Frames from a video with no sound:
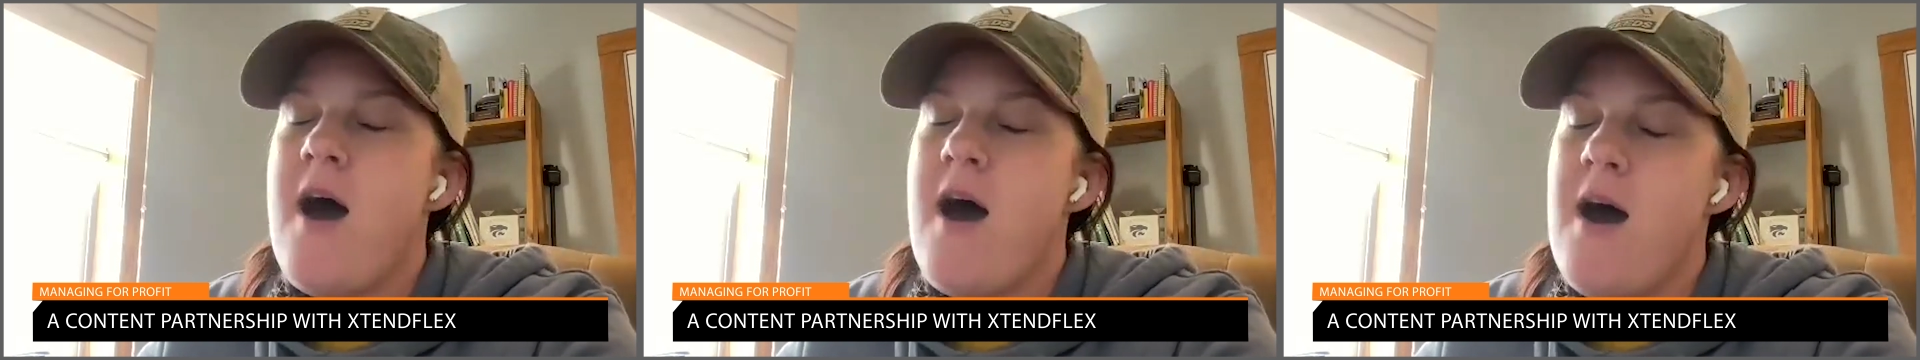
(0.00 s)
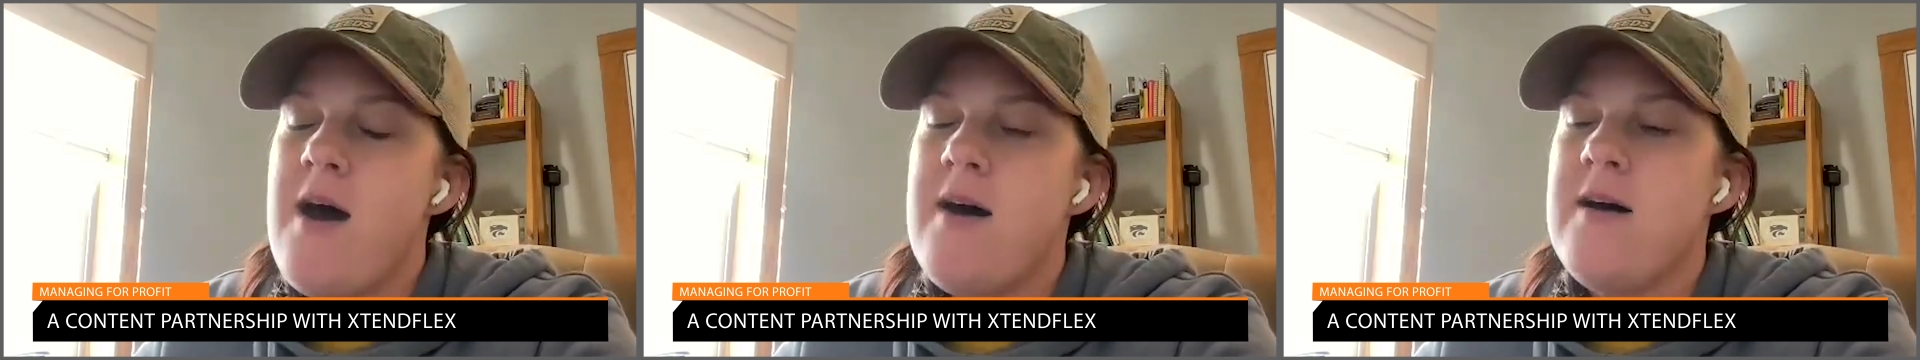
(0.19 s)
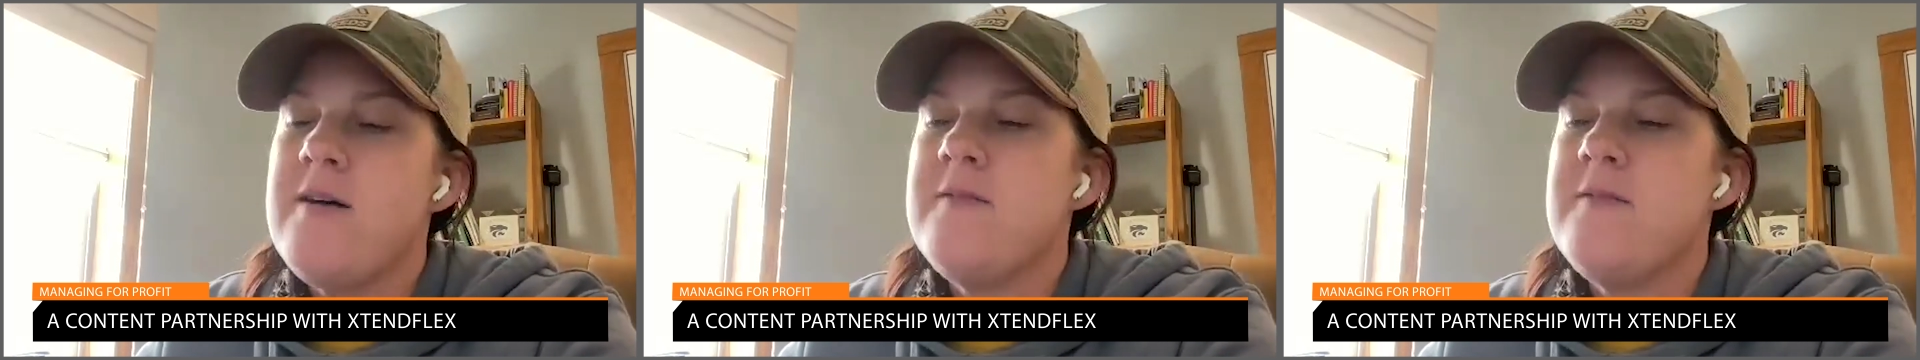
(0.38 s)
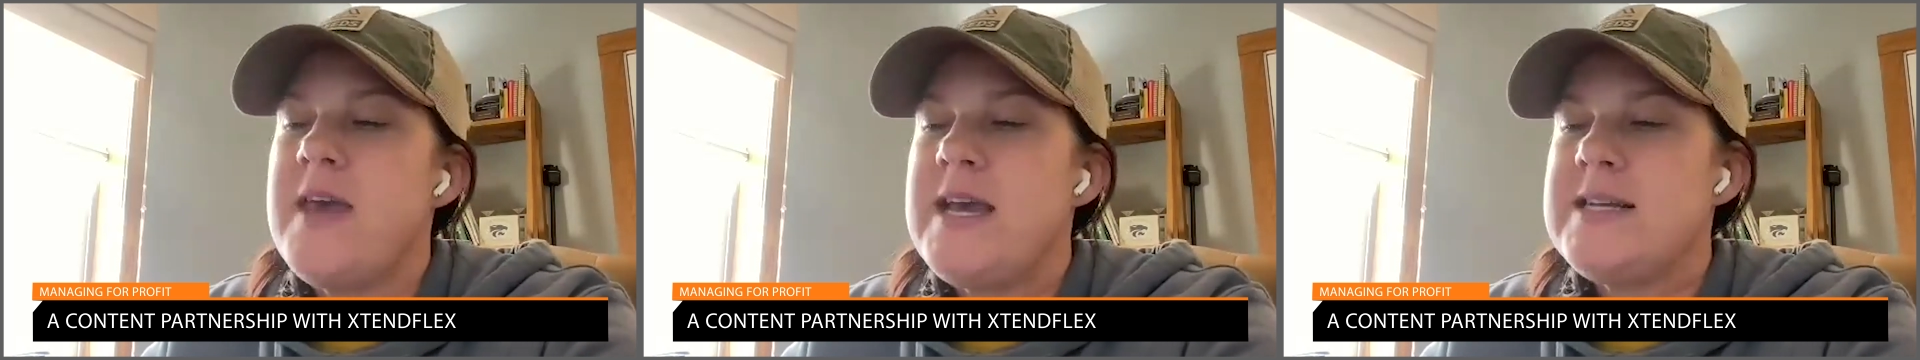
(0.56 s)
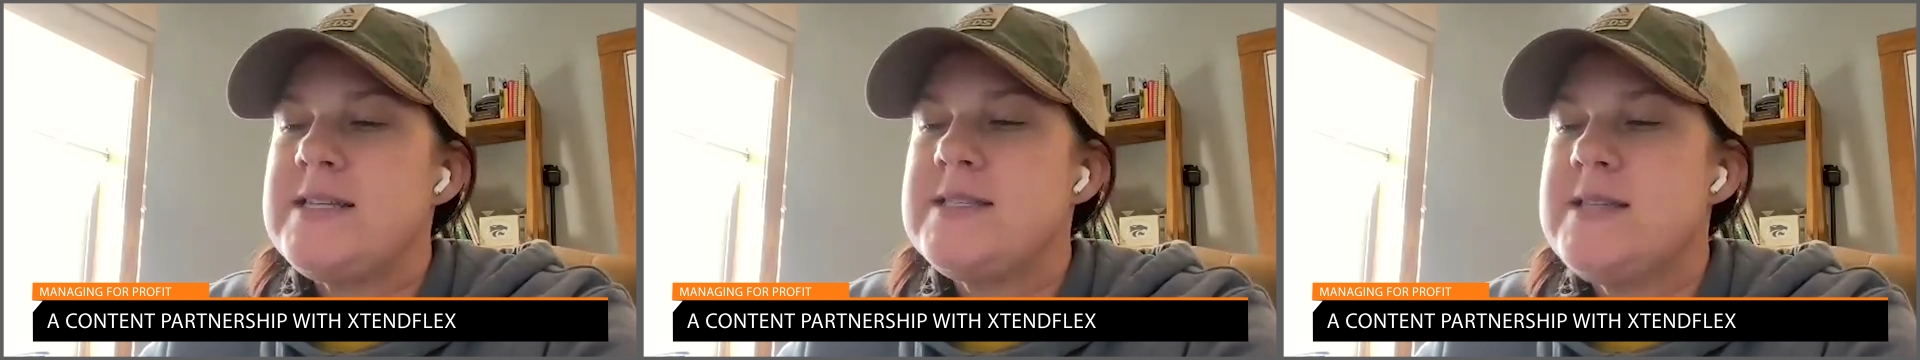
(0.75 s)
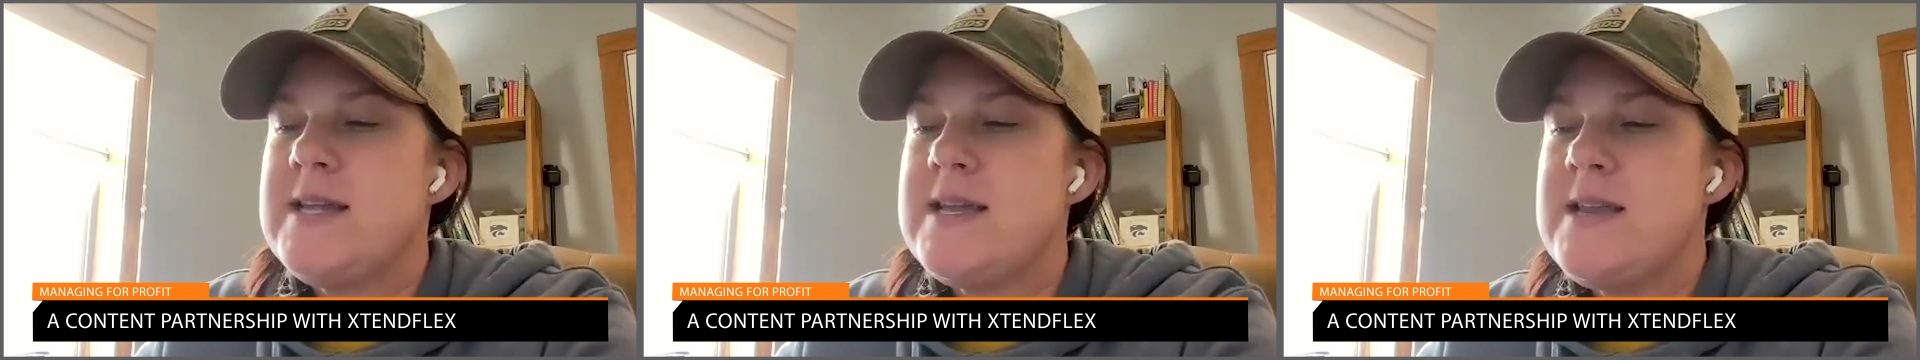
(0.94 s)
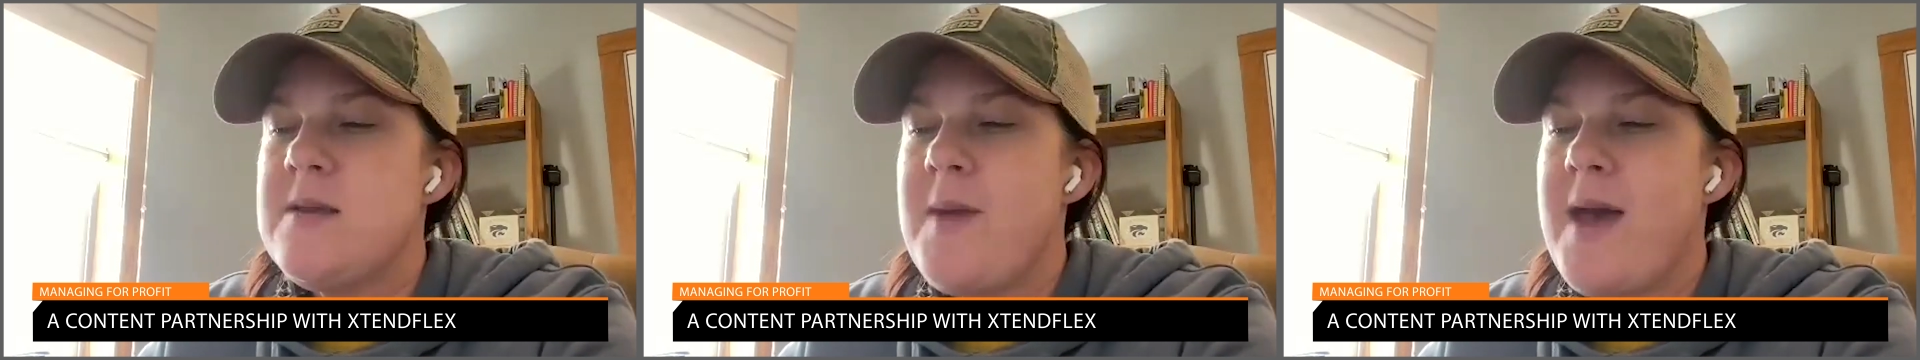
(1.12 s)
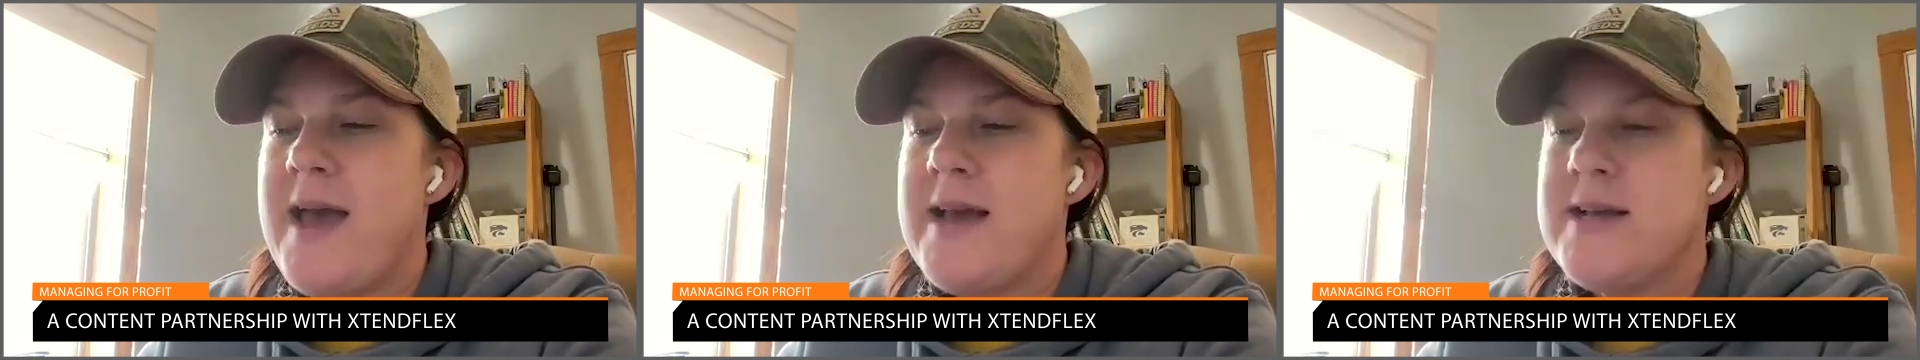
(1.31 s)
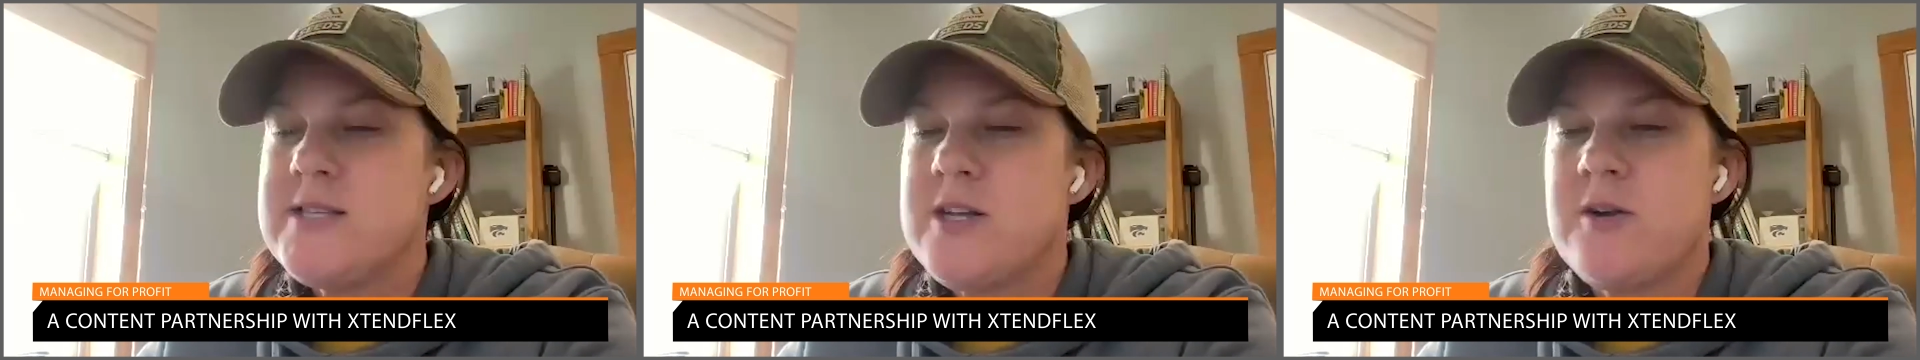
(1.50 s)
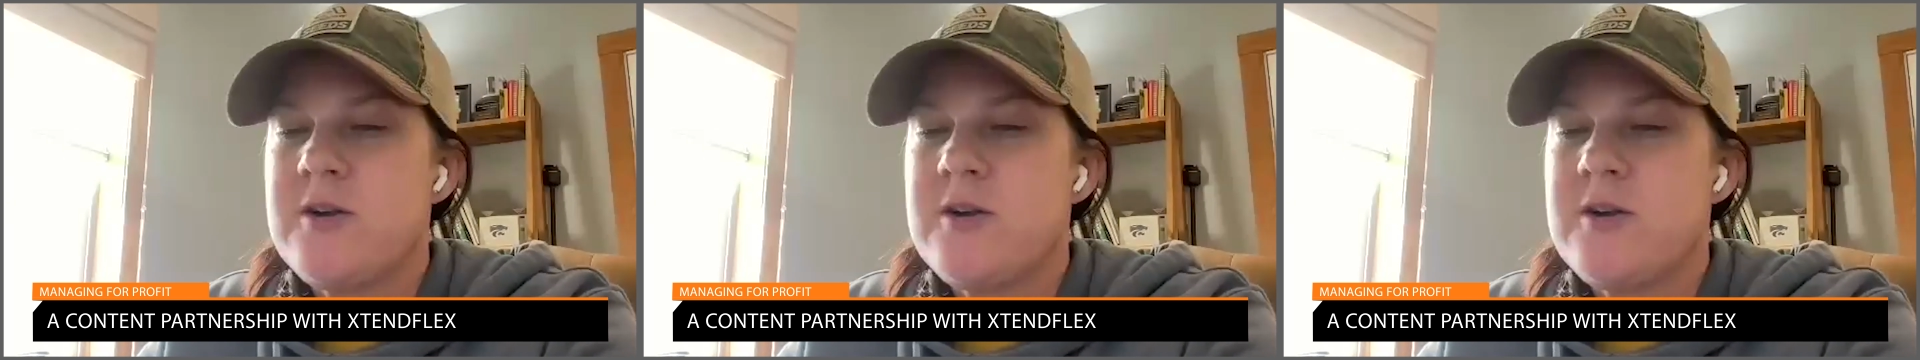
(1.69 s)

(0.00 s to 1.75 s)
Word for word: of XtendiMax